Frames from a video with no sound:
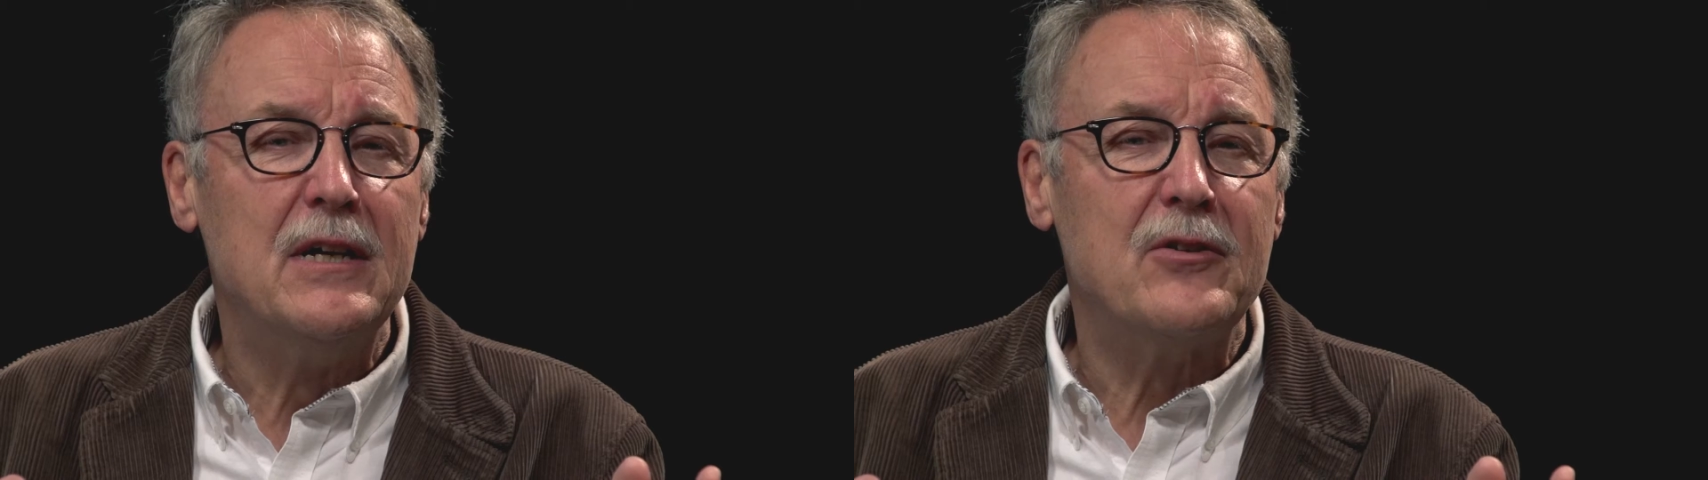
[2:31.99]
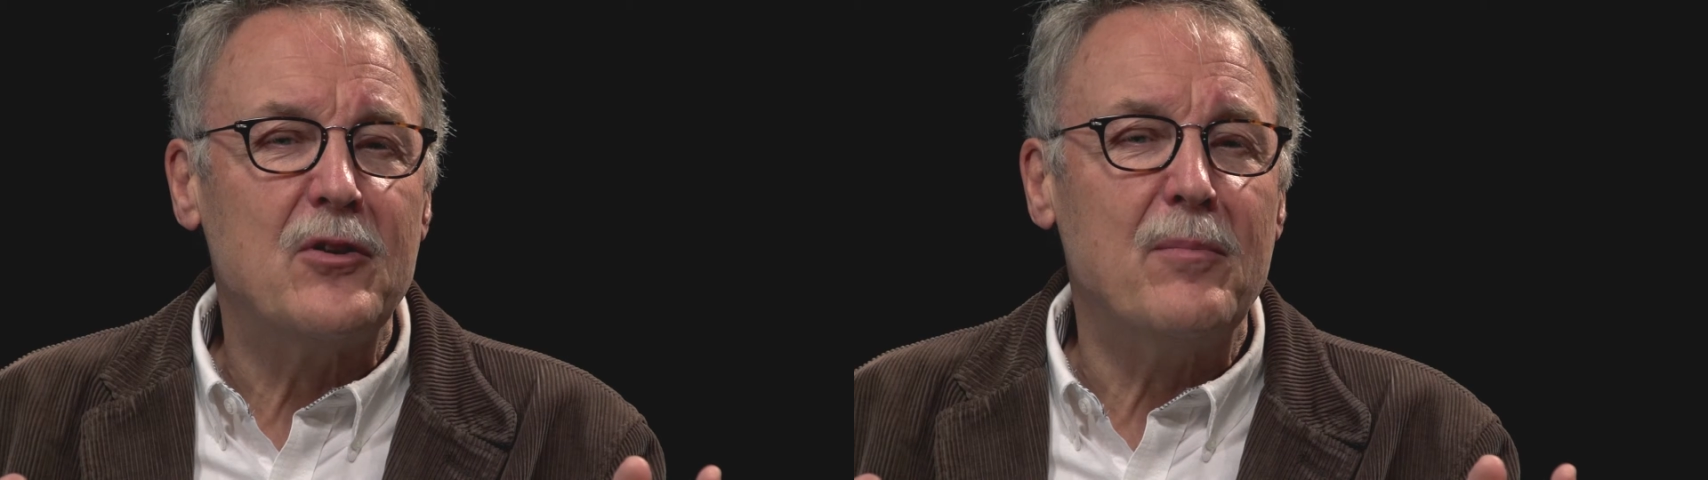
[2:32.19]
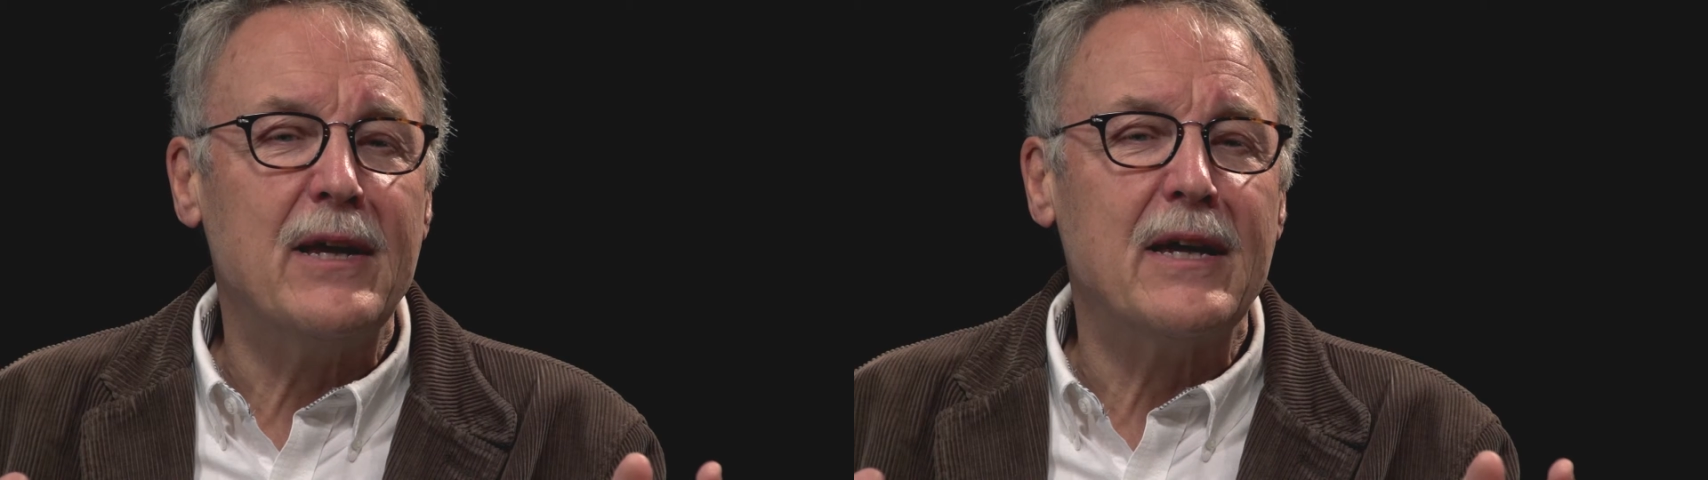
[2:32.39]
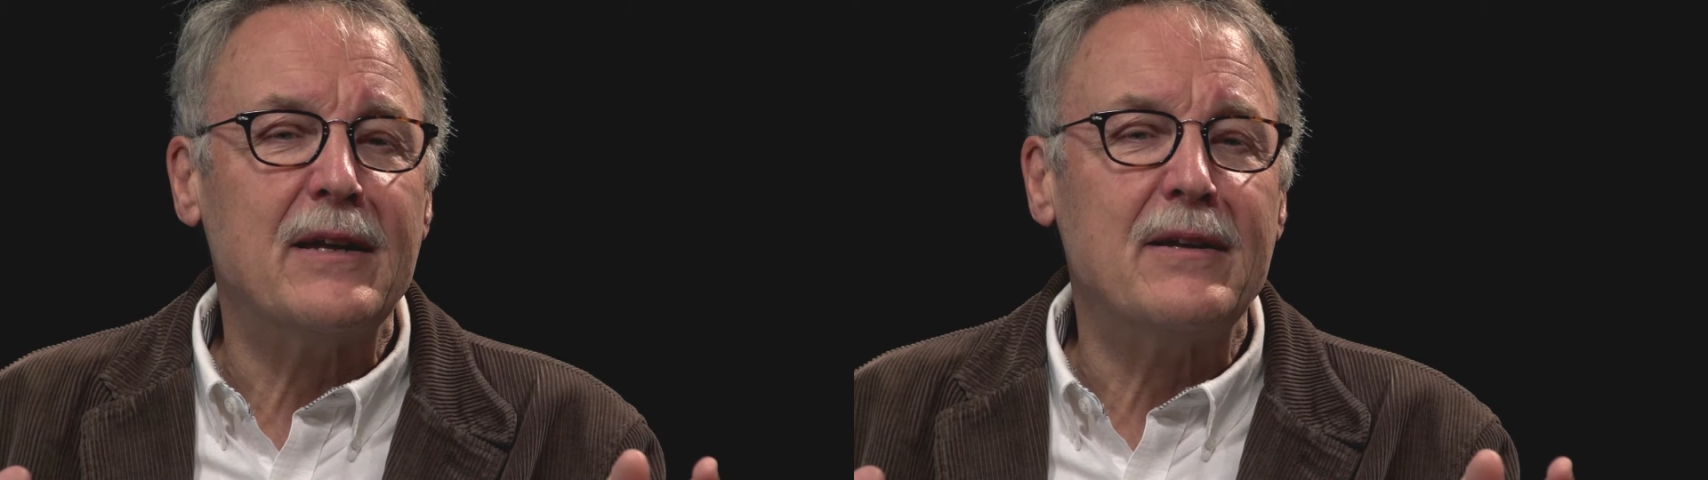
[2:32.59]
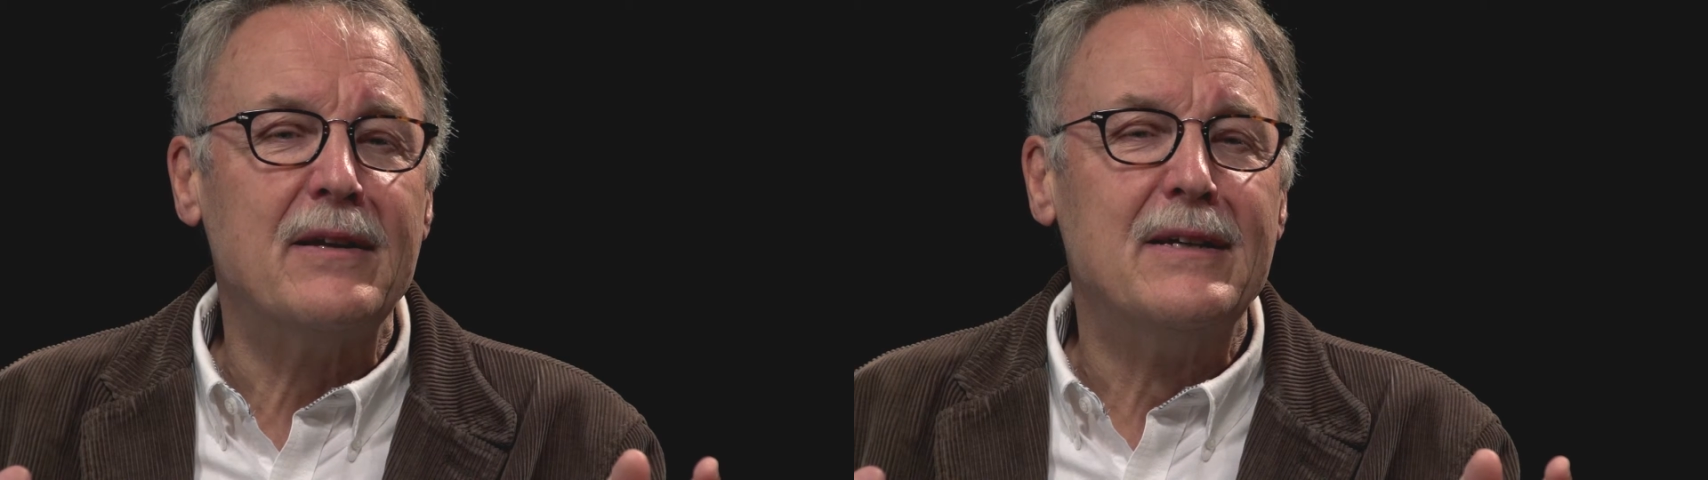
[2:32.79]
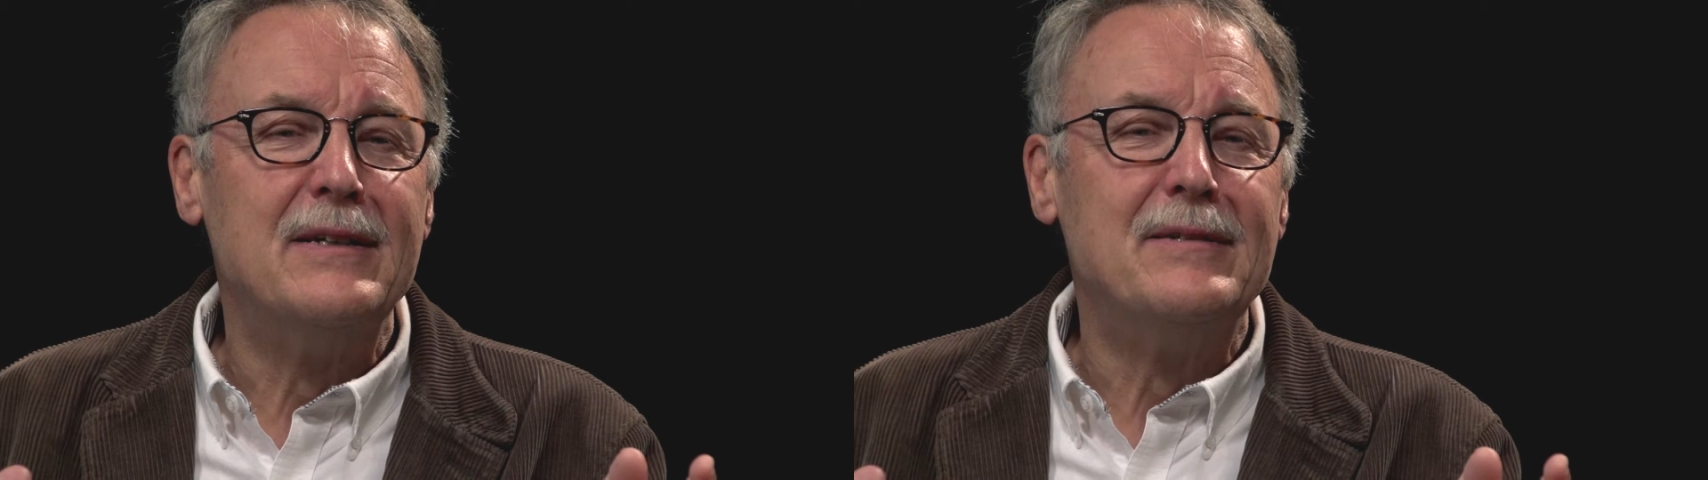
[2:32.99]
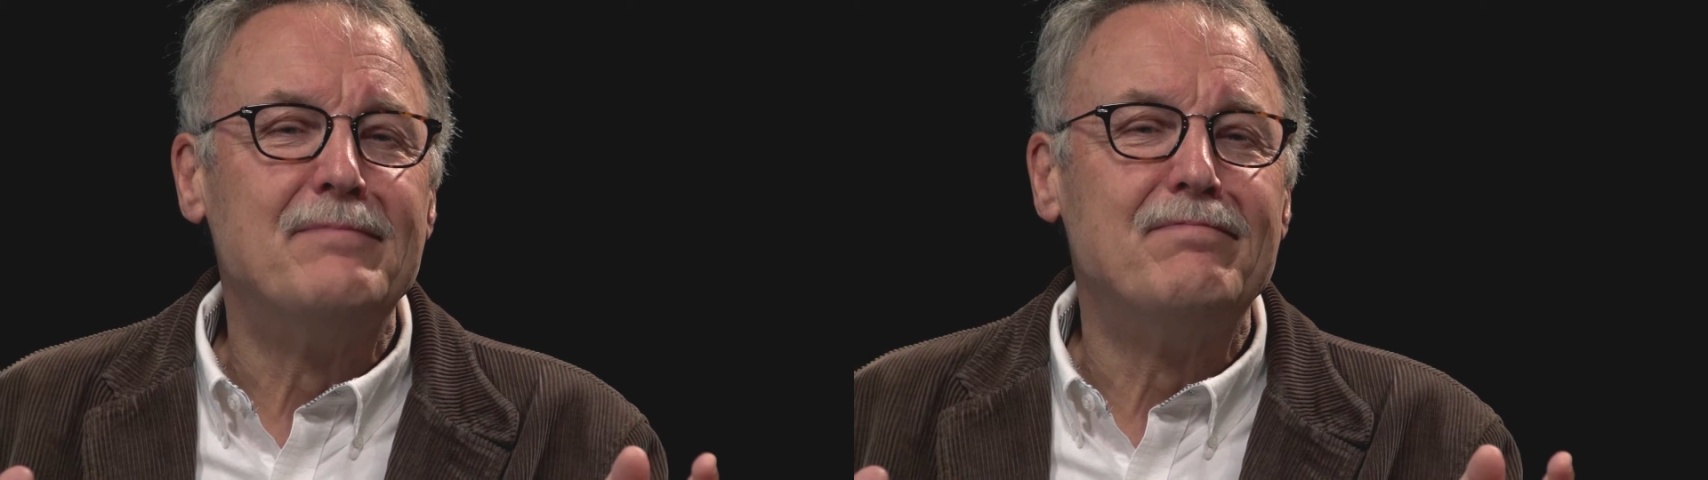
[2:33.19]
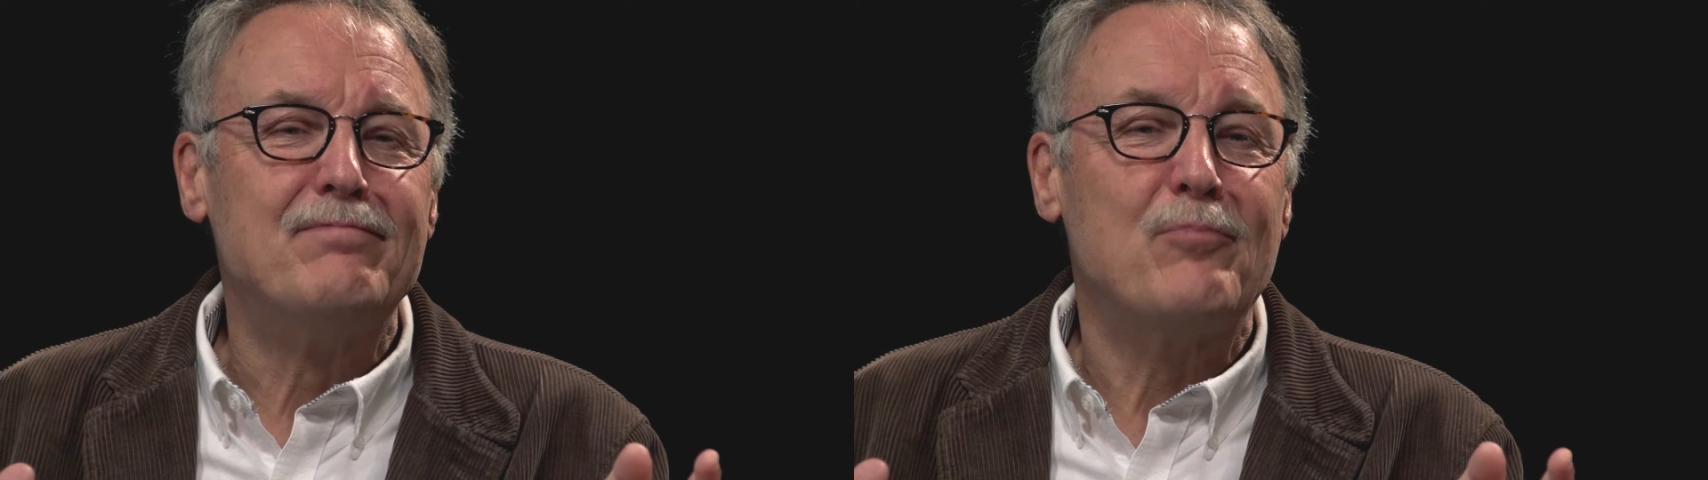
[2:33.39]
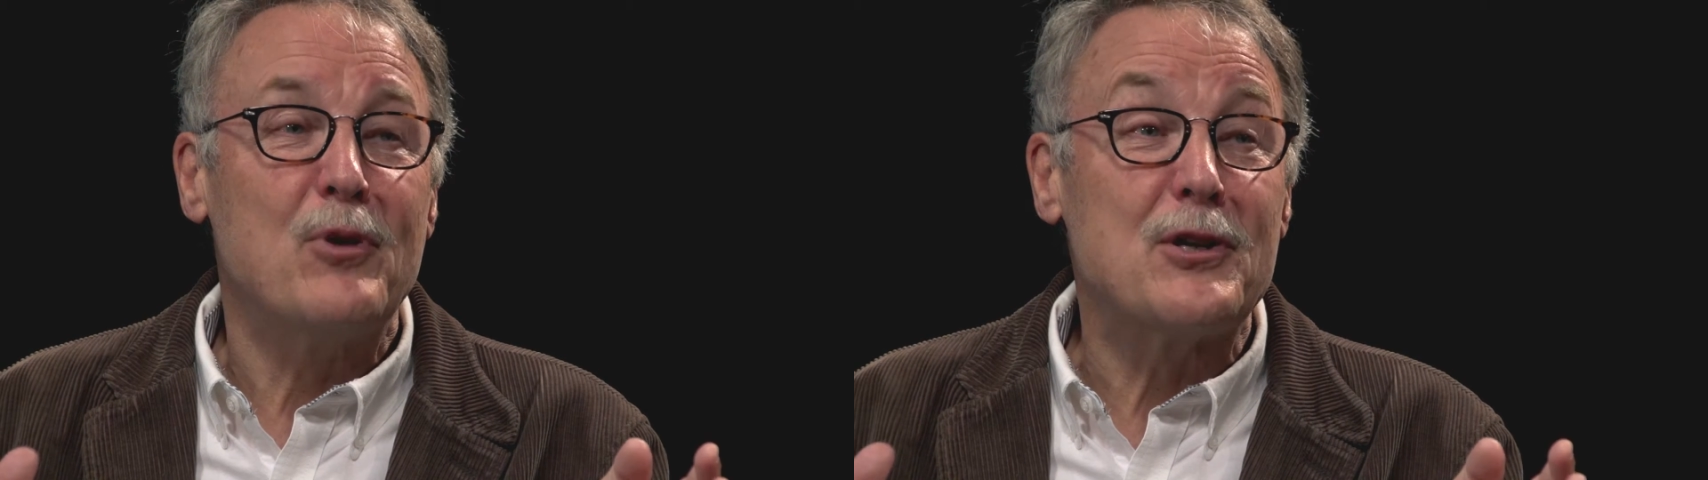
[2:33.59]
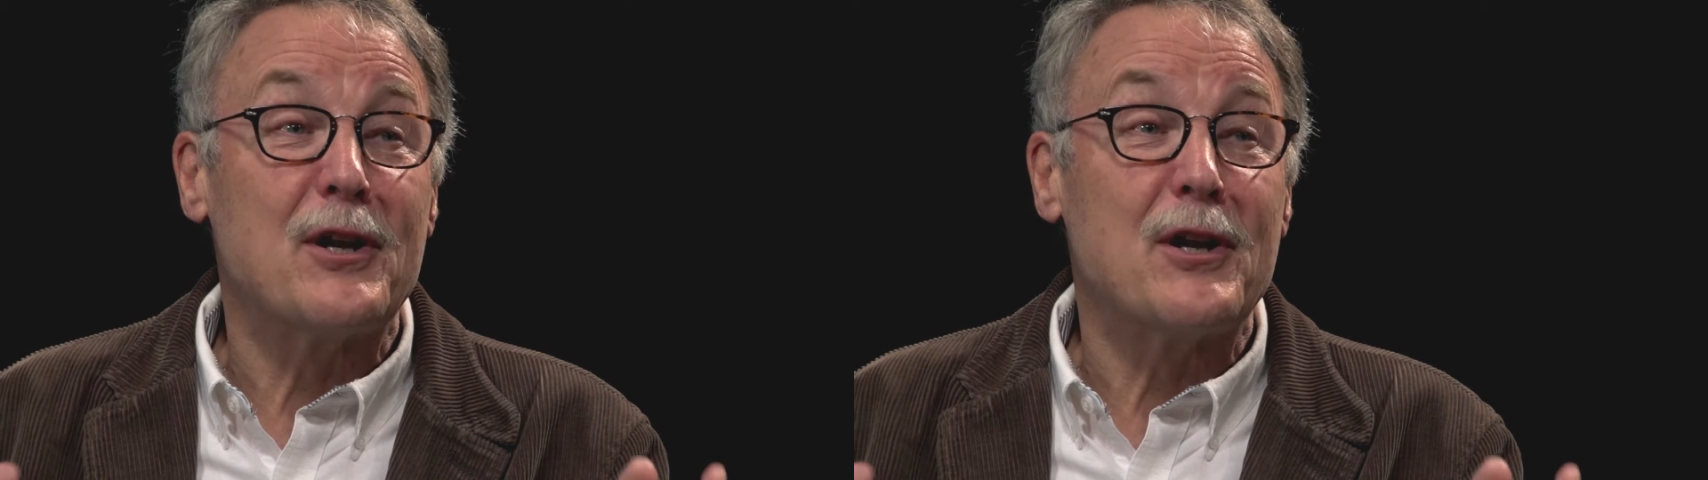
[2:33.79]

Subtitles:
to begin preaching